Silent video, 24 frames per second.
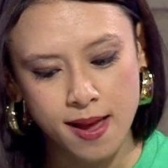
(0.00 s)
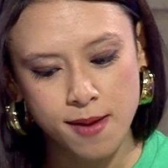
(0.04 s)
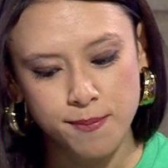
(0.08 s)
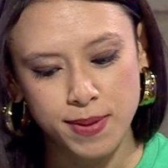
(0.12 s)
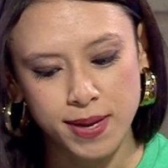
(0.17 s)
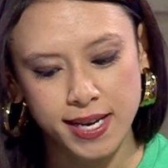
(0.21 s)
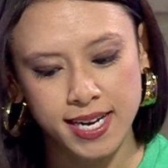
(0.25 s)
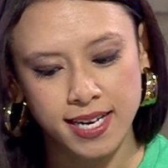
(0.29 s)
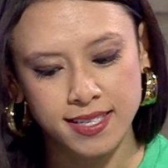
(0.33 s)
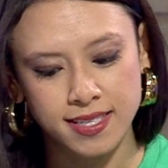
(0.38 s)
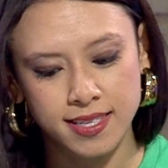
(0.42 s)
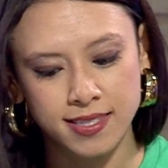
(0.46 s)

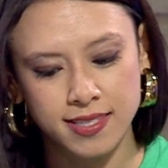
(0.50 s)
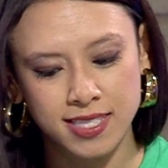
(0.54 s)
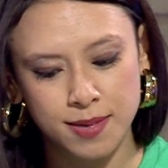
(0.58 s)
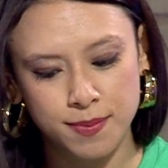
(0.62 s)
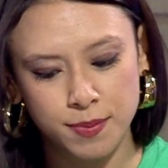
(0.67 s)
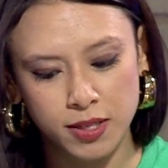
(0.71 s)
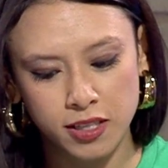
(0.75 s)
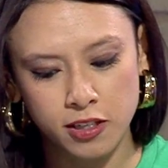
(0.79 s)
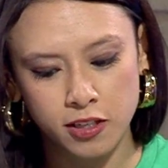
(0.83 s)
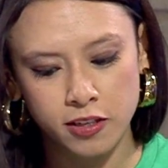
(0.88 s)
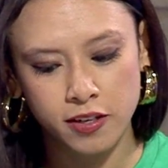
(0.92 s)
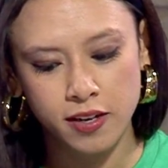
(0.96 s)
because a
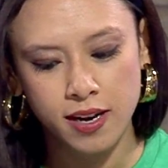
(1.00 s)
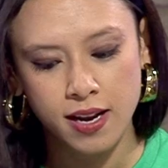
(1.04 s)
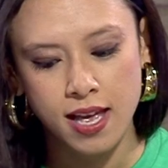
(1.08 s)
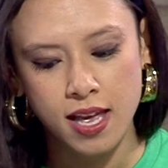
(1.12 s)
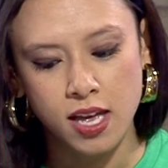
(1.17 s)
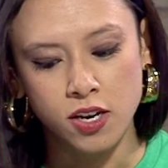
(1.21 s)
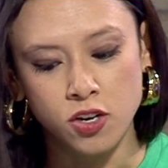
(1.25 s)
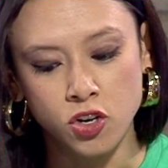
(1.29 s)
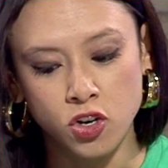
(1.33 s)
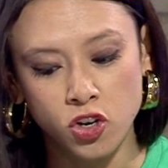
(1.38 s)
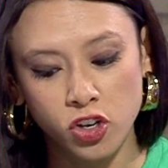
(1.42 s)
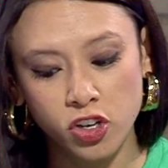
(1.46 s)
similar
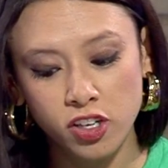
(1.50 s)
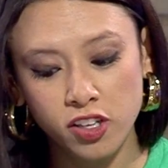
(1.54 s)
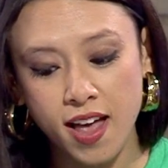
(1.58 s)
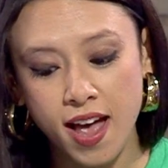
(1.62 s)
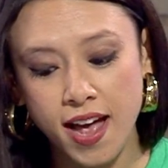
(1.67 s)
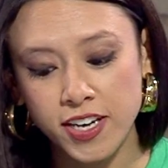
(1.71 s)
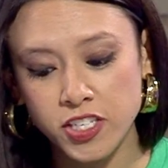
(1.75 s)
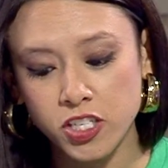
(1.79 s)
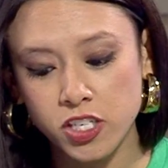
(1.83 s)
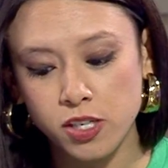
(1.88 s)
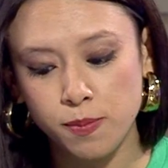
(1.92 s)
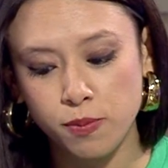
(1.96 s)

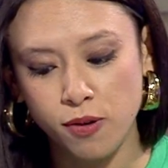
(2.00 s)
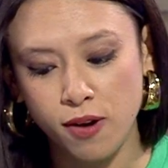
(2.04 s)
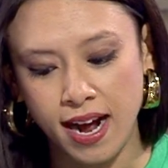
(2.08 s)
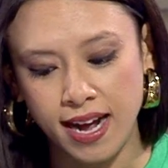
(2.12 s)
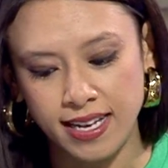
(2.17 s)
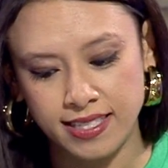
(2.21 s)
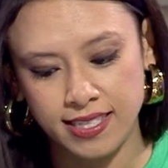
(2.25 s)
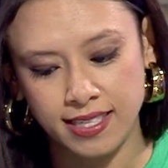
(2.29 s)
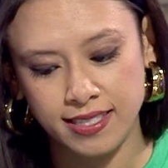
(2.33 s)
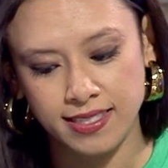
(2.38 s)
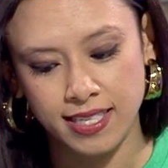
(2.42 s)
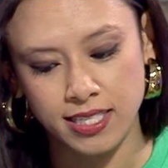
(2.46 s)
neurological
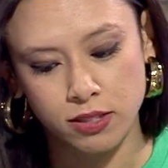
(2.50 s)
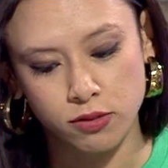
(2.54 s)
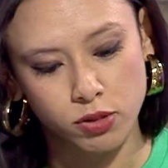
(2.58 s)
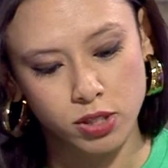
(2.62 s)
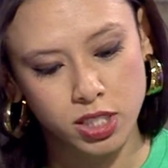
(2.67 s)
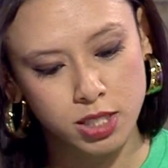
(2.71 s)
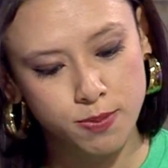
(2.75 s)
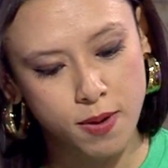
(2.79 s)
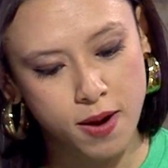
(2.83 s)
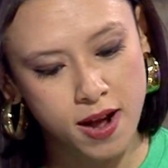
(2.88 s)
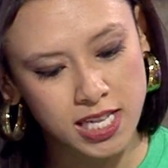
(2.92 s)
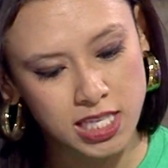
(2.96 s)
process is
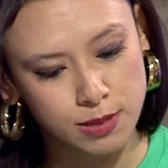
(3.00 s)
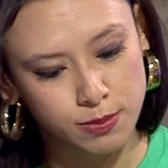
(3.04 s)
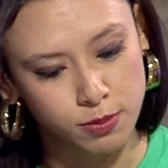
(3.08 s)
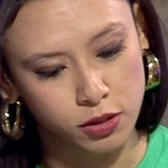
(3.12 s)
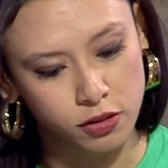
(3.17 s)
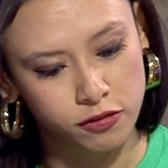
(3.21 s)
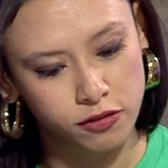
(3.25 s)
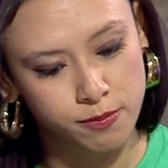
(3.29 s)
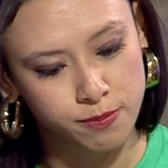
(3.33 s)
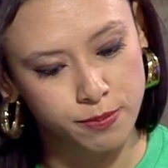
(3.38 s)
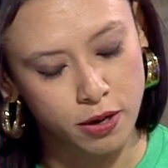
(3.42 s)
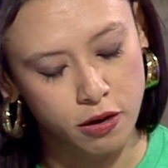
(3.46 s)
responsible
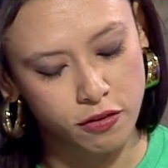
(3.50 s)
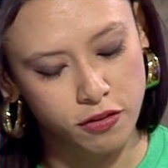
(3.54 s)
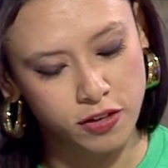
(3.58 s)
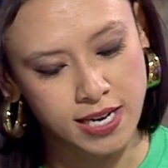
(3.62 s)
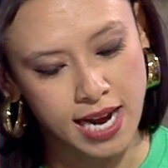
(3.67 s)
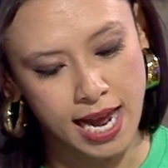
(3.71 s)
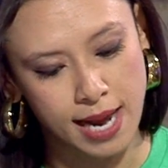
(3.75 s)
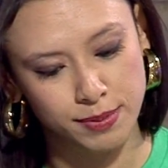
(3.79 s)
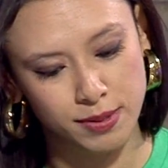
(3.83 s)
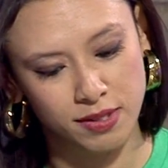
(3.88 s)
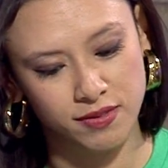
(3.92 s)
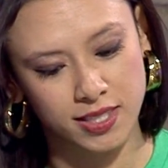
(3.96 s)
for both
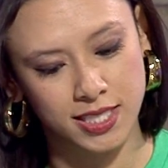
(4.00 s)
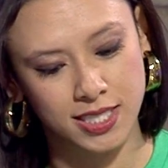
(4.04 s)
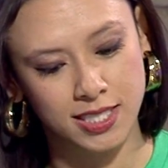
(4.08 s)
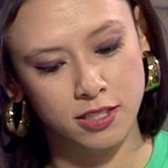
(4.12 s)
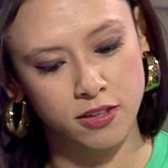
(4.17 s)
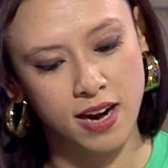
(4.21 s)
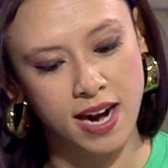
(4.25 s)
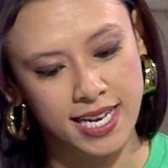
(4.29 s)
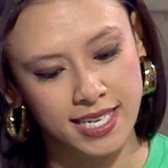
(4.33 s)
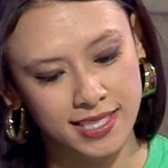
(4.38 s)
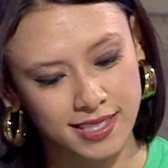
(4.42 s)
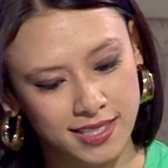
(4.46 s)
types of
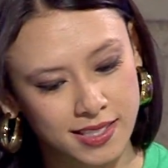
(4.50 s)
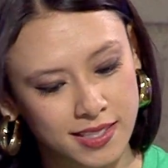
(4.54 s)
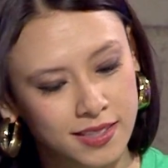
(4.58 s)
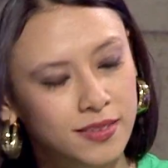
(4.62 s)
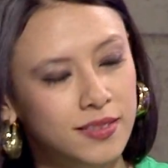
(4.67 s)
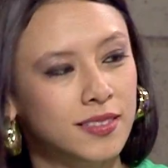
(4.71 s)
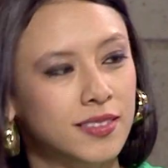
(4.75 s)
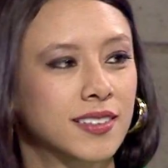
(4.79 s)
distress."